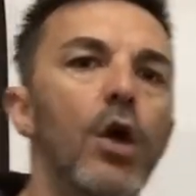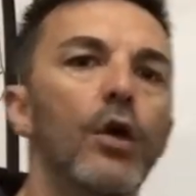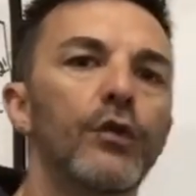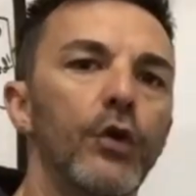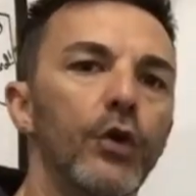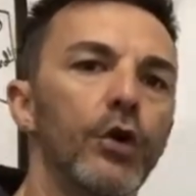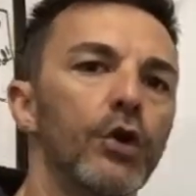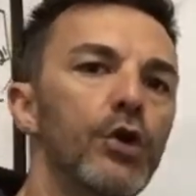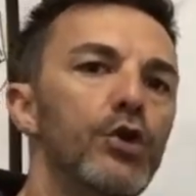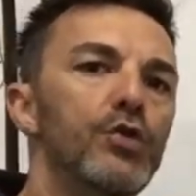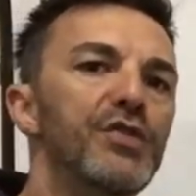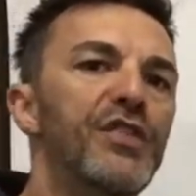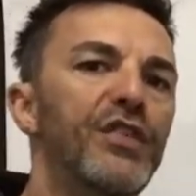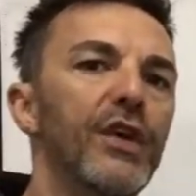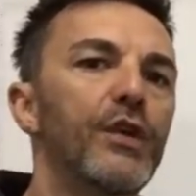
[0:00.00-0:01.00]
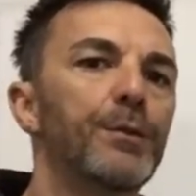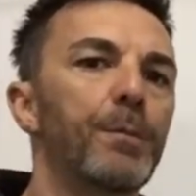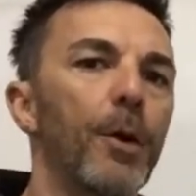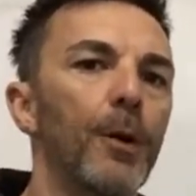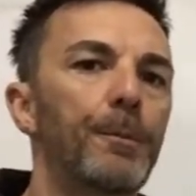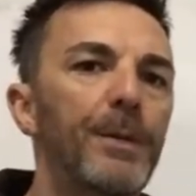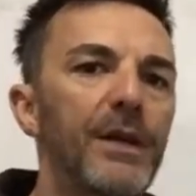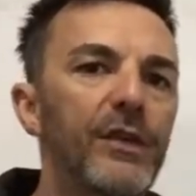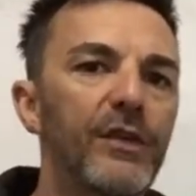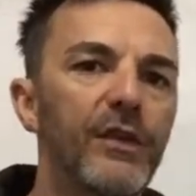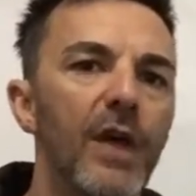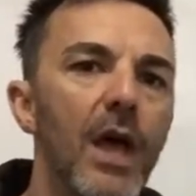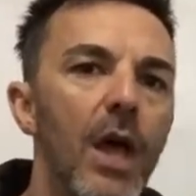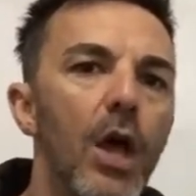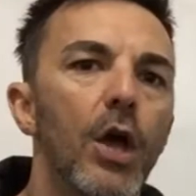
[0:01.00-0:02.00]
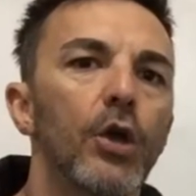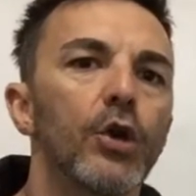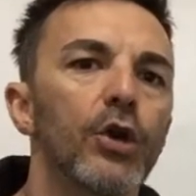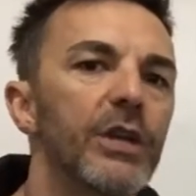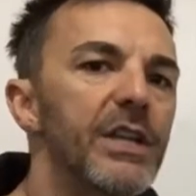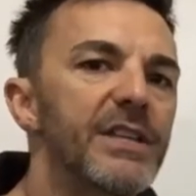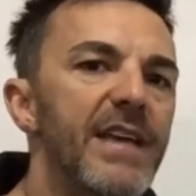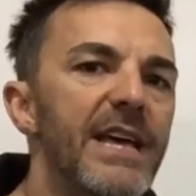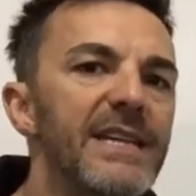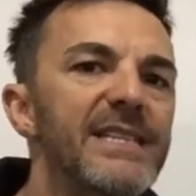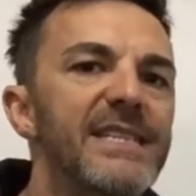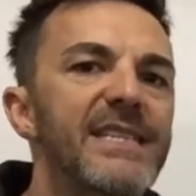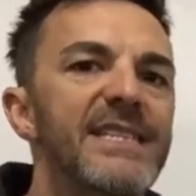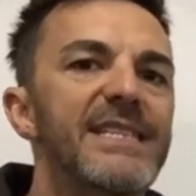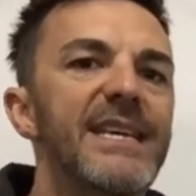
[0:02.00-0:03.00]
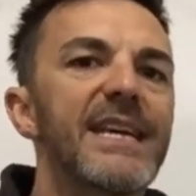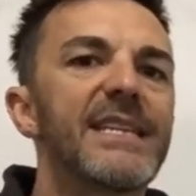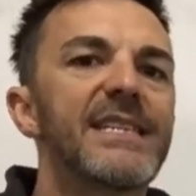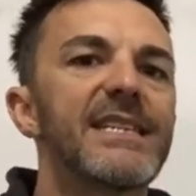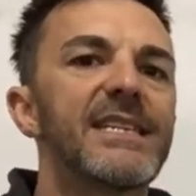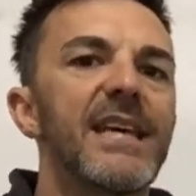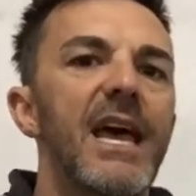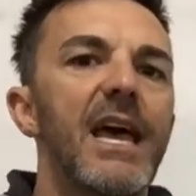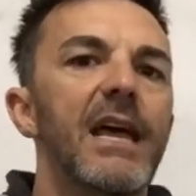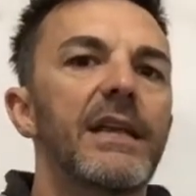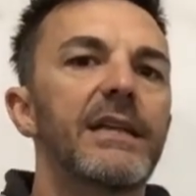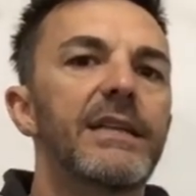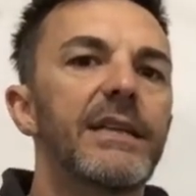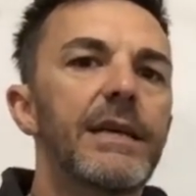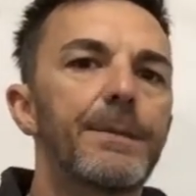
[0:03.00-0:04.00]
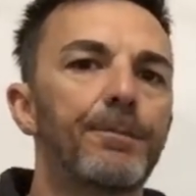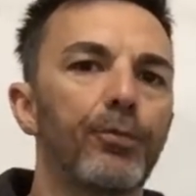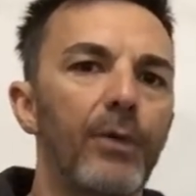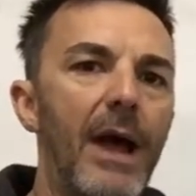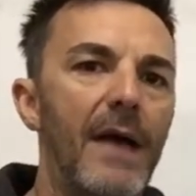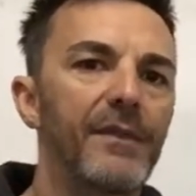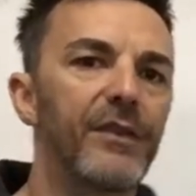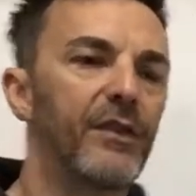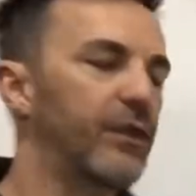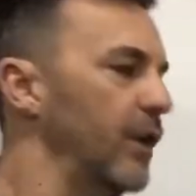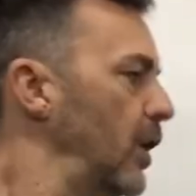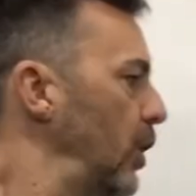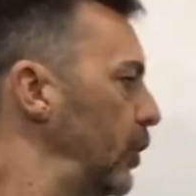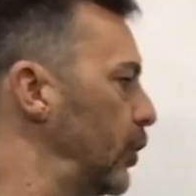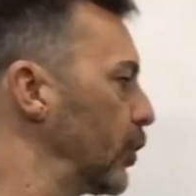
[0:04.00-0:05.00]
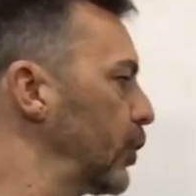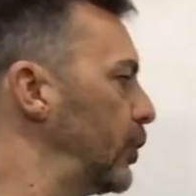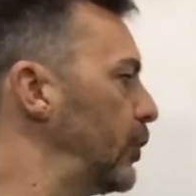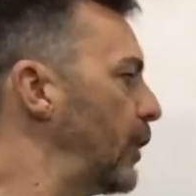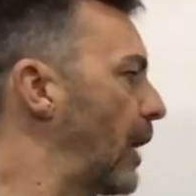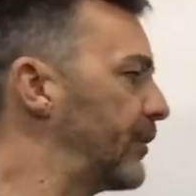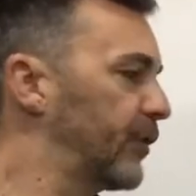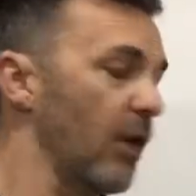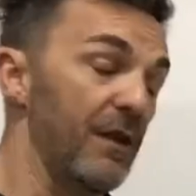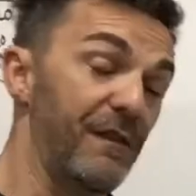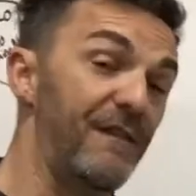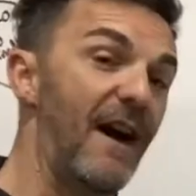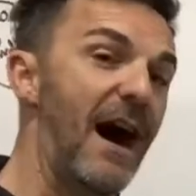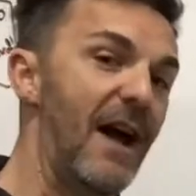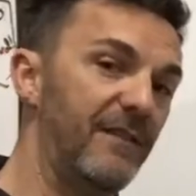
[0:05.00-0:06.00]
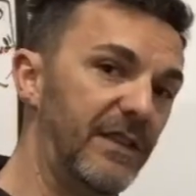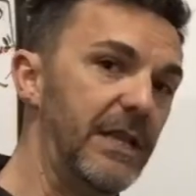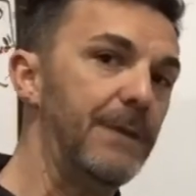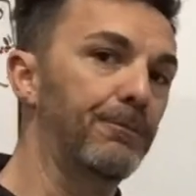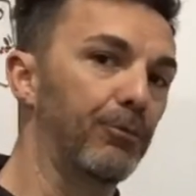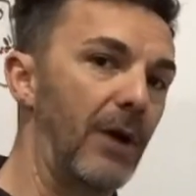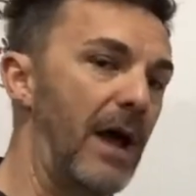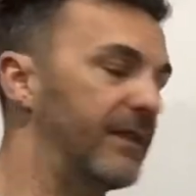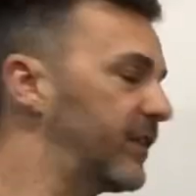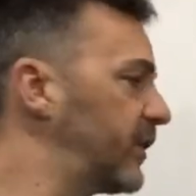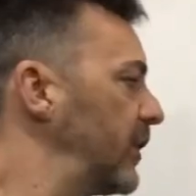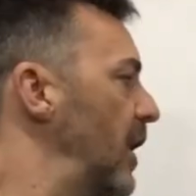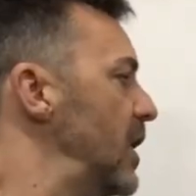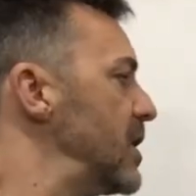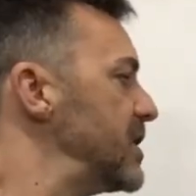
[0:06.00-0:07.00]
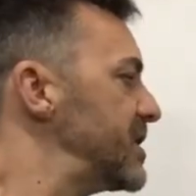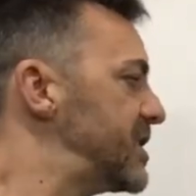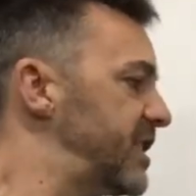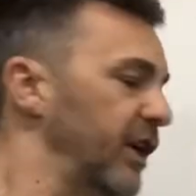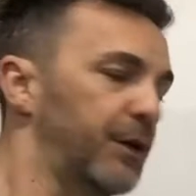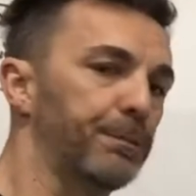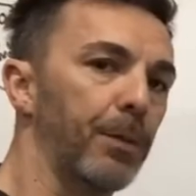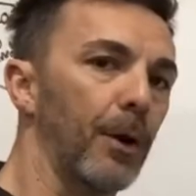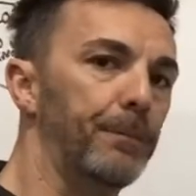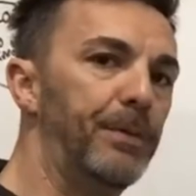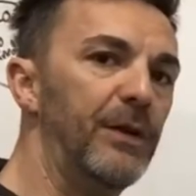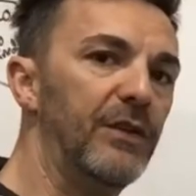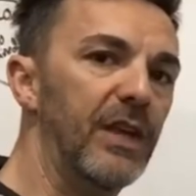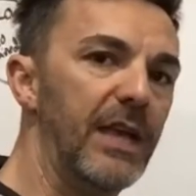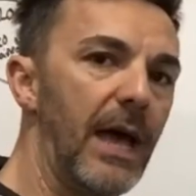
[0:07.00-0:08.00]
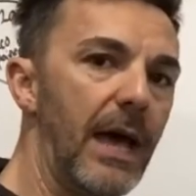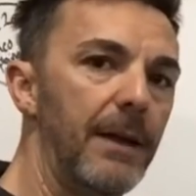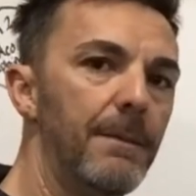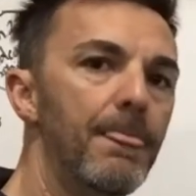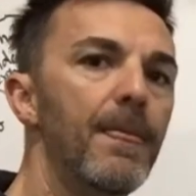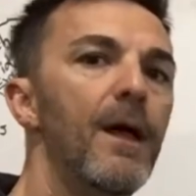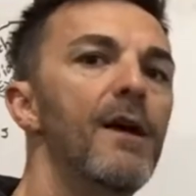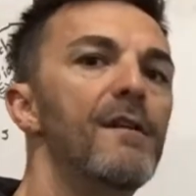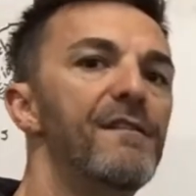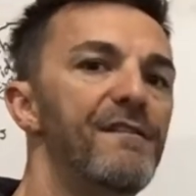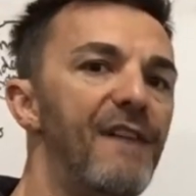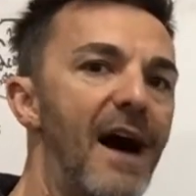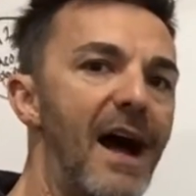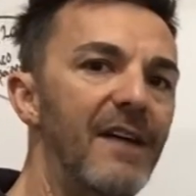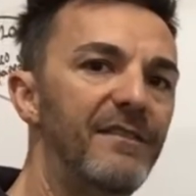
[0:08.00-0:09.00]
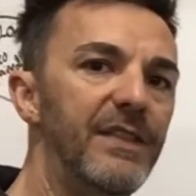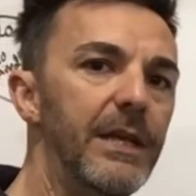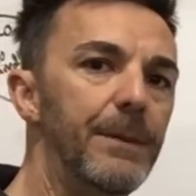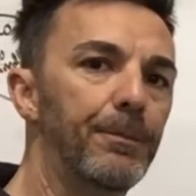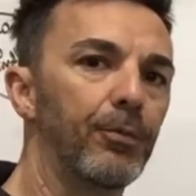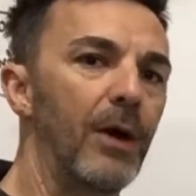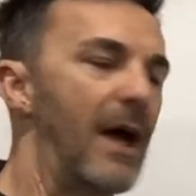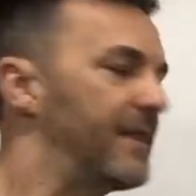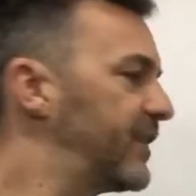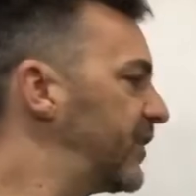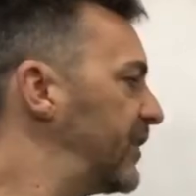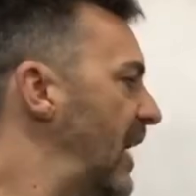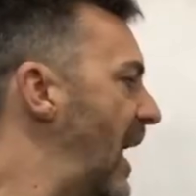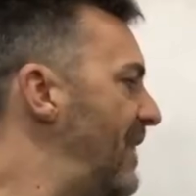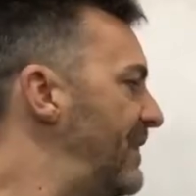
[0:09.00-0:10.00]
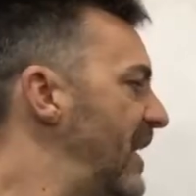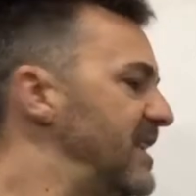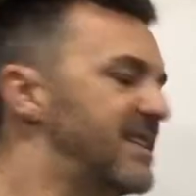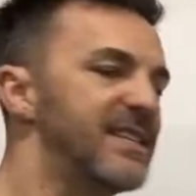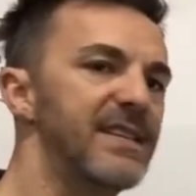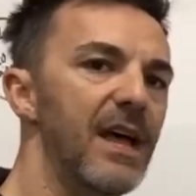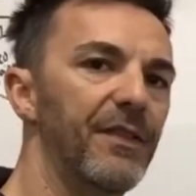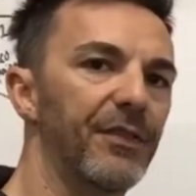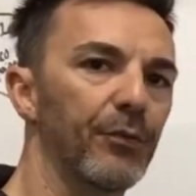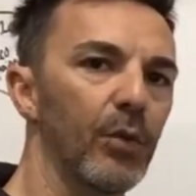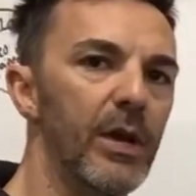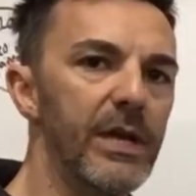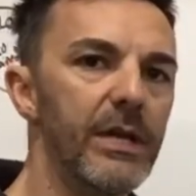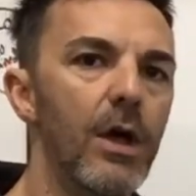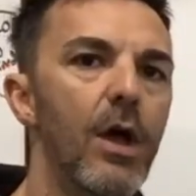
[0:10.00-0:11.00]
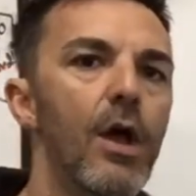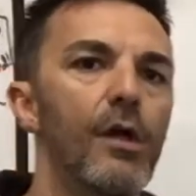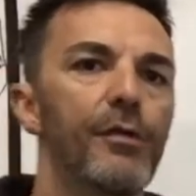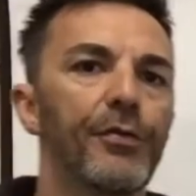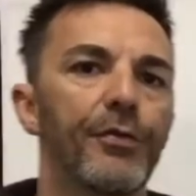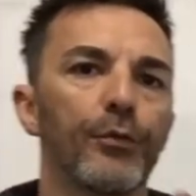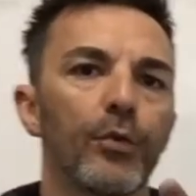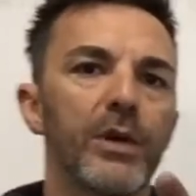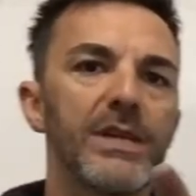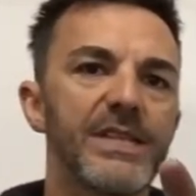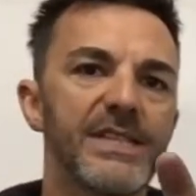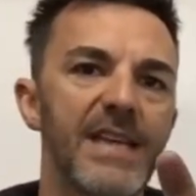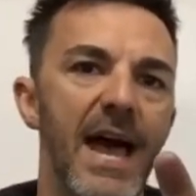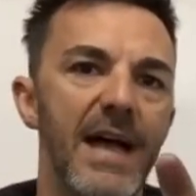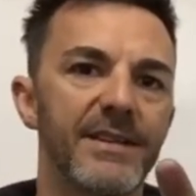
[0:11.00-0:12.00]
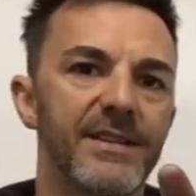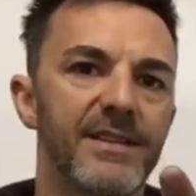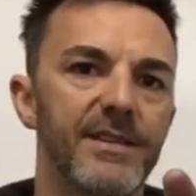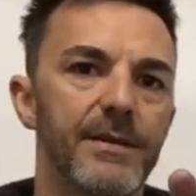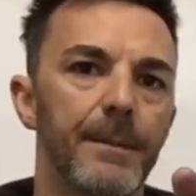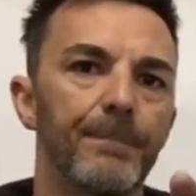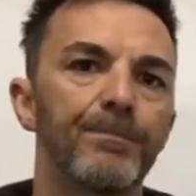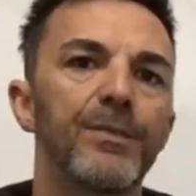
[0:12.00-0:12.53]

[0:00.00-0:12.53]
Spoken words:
So you're going to do 6 burpees, you're going to take 6 deep breaths, 5 deep breaths, 6 burpees again, 5 deep breaths, and then set 3. 3 sets,